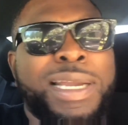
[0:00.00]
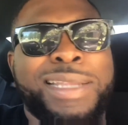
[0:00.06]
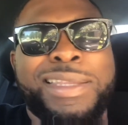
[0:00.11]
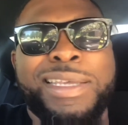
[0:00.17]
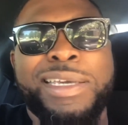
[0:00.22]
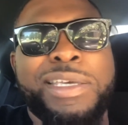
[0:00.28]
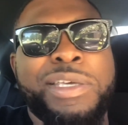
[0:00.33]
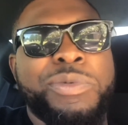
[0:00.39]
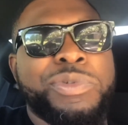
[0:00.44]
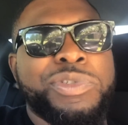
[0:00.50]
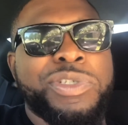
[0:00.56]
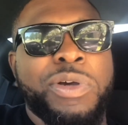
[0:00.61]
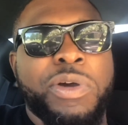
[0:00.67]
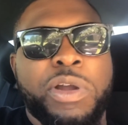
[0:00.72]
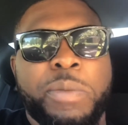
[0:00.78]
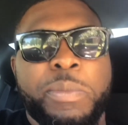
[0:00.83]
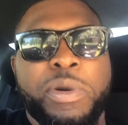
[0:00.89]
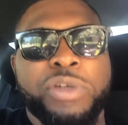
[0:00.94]
I think he was
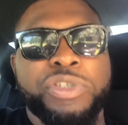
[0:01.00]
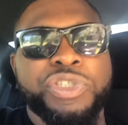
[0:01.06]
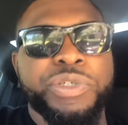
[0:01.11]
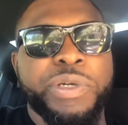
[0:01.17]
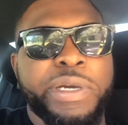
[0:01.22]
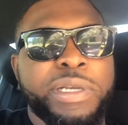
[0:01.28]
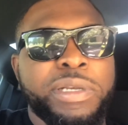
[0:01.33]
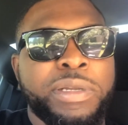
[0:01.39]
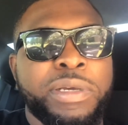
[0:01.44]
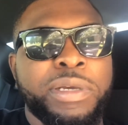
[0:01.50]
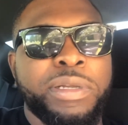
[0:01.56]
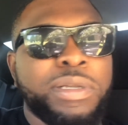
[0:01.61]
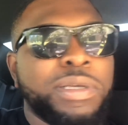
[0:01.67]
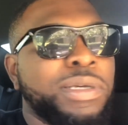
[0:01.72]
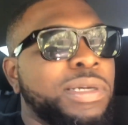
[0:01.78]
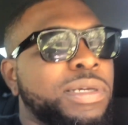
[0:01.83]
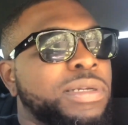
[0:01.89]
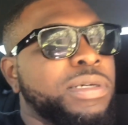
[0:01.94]
talking about trading in to